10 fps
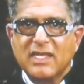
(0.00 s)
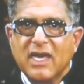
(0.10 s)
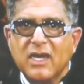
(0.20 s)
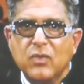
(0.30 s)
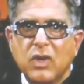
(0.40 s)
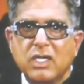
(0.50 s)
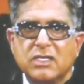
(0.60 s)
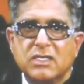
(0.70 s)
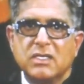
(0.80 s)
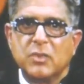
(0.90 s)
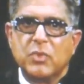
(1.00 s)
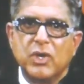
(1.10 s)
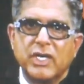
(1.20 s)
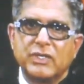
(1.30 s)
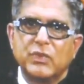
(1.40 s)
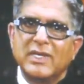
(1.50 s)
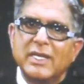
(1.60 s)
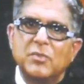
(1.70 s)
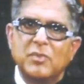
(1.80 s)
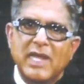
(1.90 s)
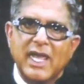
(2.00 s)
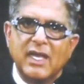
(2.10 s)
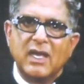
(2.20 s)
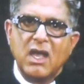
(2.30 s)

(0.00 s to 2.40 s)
they are what the poet William Blake